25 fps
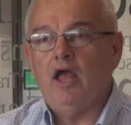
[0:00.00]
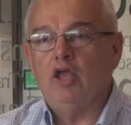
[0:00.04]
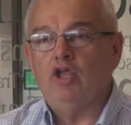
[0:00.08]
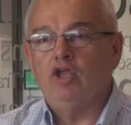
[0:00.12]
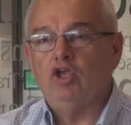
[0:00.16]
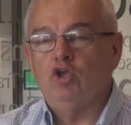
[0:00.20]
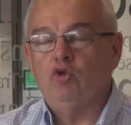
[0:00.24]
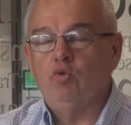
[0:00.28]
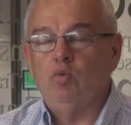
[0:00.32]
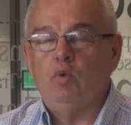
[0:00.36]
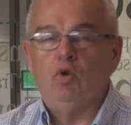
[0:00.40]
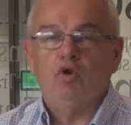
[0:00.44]

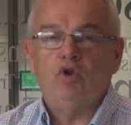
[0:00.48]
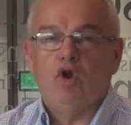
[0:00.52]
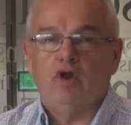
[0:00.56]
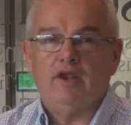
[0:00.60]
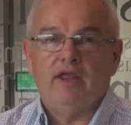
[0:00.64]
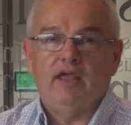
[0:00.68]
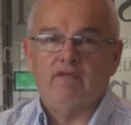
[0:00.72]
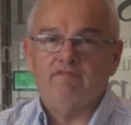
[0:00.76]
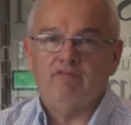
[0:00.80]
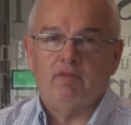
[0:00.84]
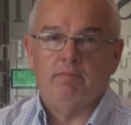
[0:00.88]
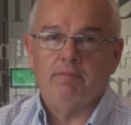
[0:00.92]
you will
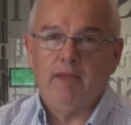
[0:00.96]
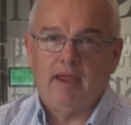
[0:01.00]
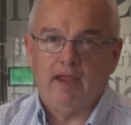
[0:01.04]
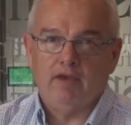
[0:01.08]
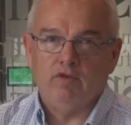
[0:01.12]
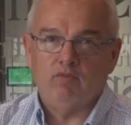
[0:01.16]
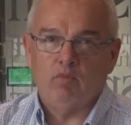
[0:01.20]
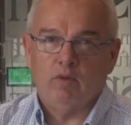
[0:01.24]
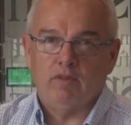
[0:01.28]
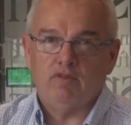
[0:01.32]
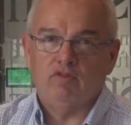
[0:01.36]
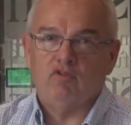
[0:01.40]
not have the
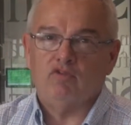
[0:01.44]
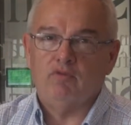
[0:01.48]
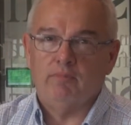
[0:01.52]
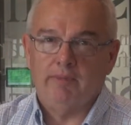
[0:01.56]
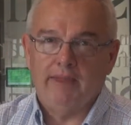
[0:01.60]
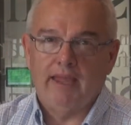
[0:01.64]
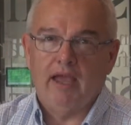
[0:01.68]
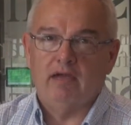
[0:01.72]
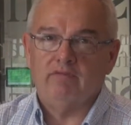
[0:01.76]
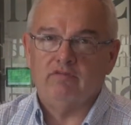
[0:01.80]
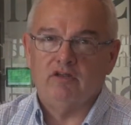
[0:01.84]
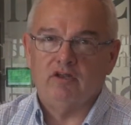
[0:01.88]
bandwidth to
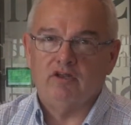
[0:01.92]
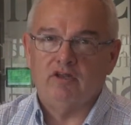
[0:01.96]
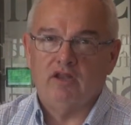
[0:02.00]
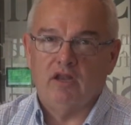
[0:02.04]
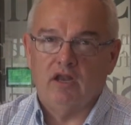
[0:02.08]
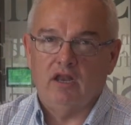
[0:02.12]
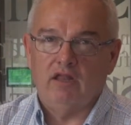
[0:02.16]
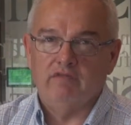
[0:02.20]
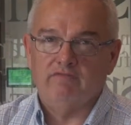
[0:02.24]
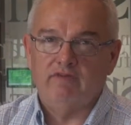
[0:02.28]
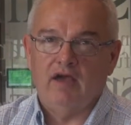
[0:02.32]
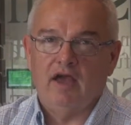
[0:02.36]
be able to
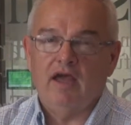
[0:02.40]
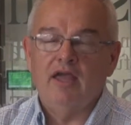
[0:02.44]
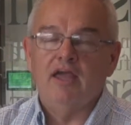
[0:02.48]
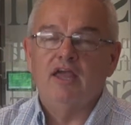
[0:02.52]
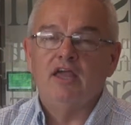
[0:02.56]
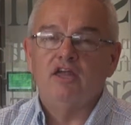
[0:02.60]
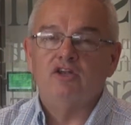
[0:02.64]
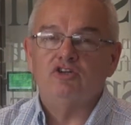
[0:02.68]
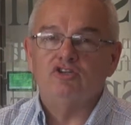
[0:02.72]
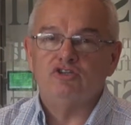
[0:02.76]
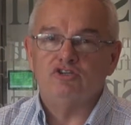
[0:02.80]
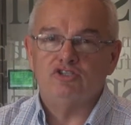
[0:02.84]
deliver
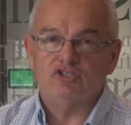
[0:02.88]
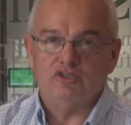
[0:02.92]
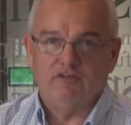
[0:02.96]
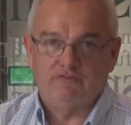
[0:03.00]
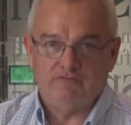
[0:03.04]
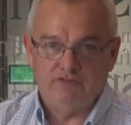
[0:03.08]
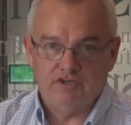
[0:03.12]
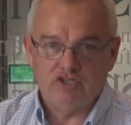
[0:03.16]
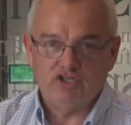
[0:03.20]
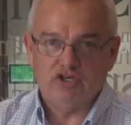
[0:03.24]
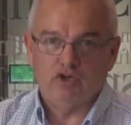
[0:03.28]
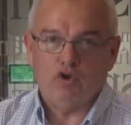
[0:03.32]
to
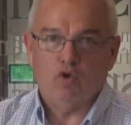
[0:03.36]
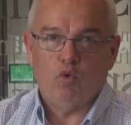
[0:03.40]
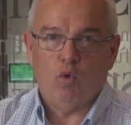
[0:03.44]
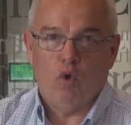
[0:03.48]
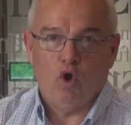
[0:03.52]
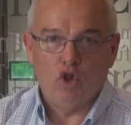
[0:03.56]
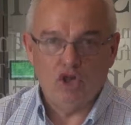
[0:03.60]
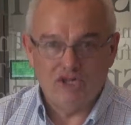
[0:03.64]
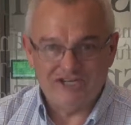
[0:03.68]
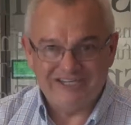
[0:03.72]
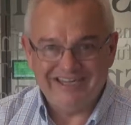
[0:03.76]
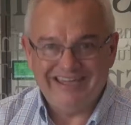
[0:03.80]
sufficient
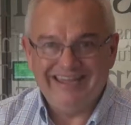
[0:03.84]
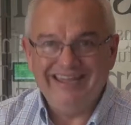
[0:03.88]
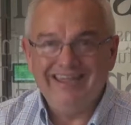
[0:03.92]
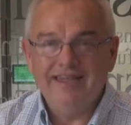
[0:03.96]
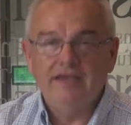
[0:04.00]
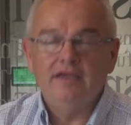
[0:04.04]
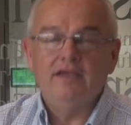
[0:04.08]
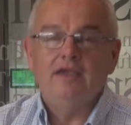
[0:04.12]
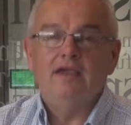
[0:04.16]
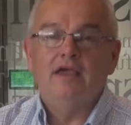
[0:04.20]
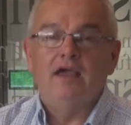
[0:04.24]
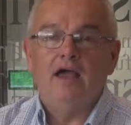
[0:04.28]

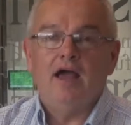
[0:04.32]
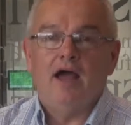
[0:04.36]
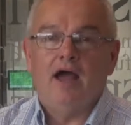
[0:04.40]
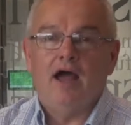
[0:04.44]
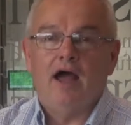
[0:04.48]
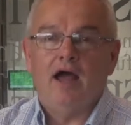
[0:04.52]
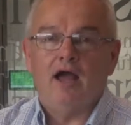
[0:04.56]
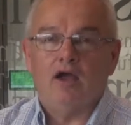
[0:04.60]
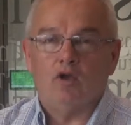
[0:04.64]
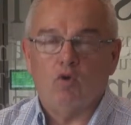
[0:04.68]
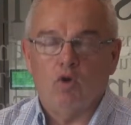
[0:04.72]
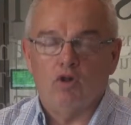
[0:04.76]
quality
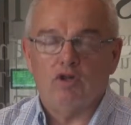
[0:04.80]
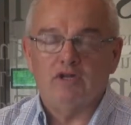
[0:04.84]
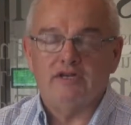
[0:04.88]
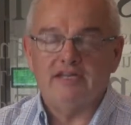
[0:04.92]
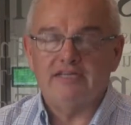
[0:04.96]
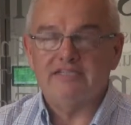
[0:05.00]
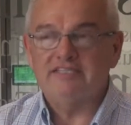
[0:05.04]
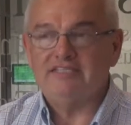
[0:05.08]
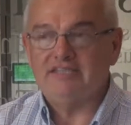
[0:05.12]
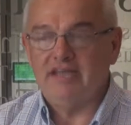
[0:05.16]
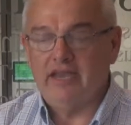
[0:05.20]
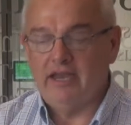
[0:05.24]

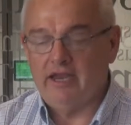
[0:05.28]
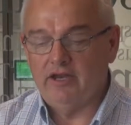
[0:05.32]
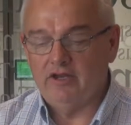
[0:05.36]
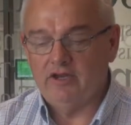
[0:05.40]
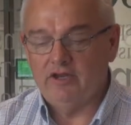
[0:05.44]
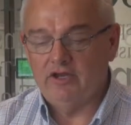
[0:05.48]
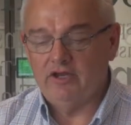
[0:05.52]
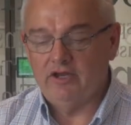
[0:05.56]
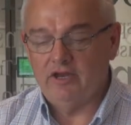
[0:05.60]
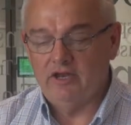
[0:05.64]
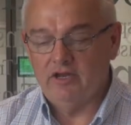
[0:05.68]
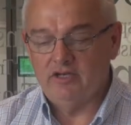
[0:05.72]

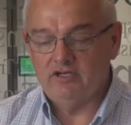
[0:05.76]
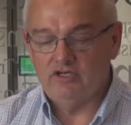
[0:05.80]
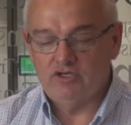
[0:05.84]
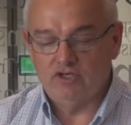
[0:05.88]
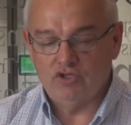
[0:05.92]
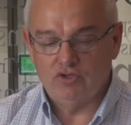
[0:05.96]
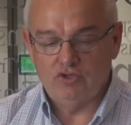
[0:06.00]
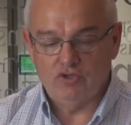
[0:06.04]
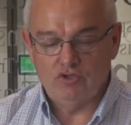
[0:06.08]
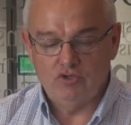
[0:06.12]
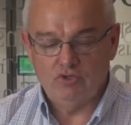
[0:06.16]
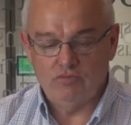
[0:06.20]
standard
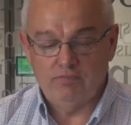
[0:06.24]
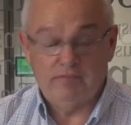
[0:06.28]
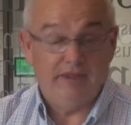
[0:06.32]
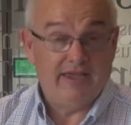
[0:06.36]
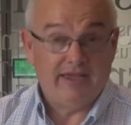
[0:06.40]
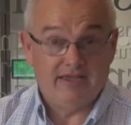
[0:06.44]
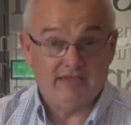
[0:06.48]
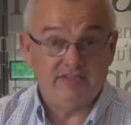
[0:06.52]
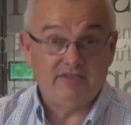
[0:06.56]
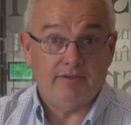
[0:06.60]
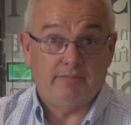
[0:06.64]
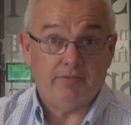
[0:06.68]
to
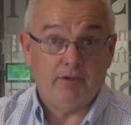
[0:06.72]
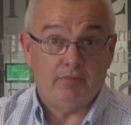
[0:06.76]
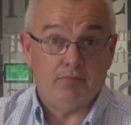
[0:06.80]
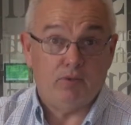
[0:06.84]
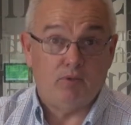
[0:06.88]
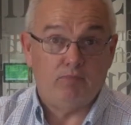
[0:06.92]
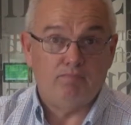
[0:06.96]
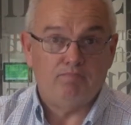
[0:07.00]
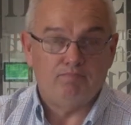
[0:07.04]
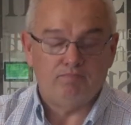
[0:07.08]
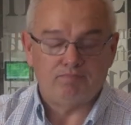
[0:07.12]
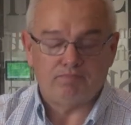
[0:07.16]
be
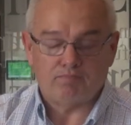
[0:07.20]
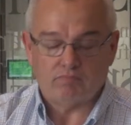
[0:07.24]
acceptable.